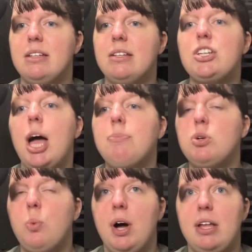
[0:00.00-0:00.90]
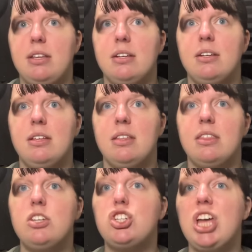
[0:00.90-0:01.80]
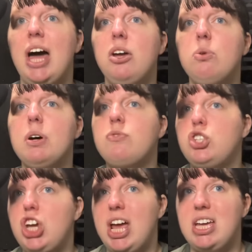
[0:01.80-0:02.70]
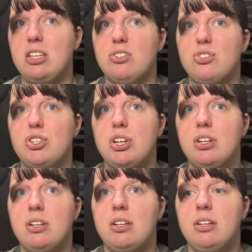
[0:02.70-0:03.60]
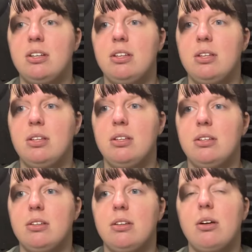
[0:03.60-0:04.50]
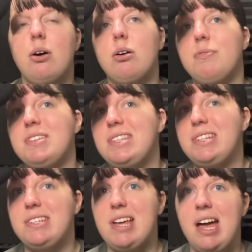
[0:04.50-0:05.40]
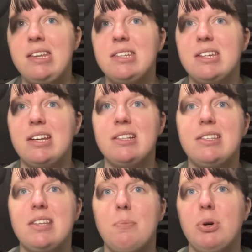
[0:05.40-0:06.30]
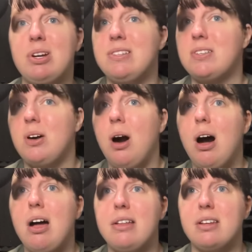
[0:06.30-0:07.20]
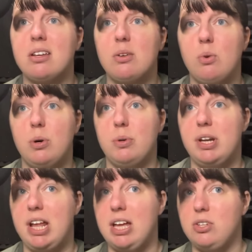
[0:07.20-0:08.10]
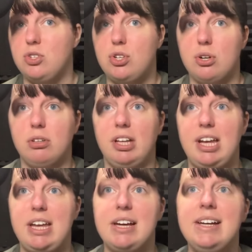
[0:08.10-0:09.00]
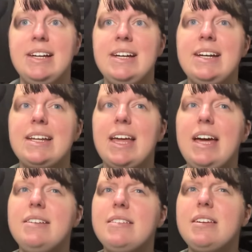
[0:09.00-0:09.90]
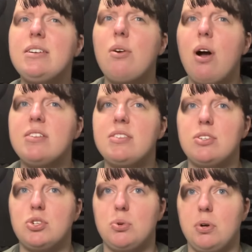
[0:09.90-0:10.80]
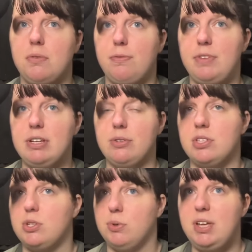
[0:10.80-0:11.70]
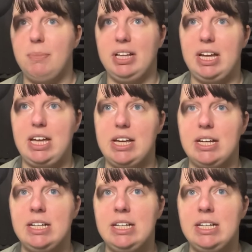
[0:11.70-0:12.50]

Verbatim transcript: Chapter 1 The Shadow of Change. Harvest is ended and summer is gone, quoted Anne Shirley, gazing across the shorn fields dreamily.